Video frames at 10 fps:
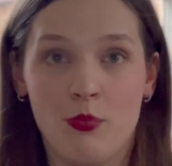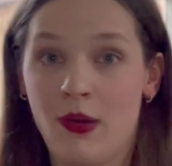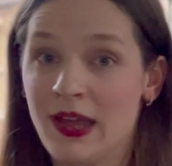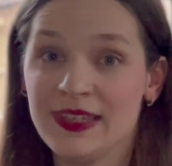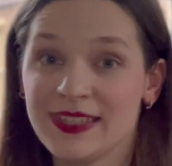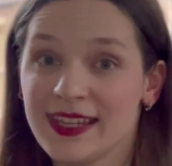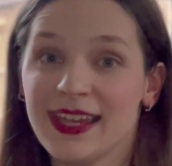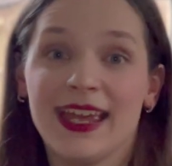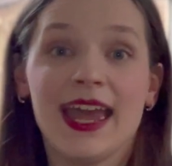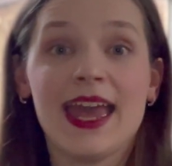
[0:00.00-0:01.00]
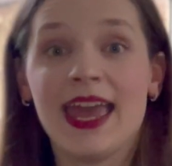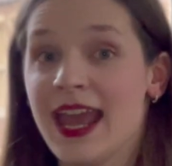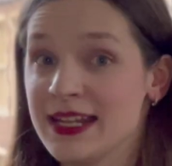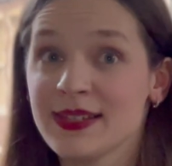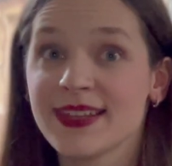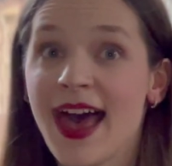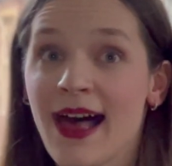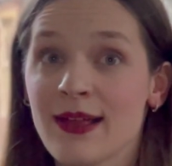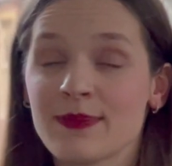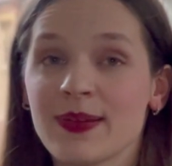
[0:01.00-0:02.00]
But he needs
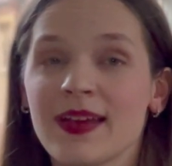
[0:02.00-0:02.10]
help.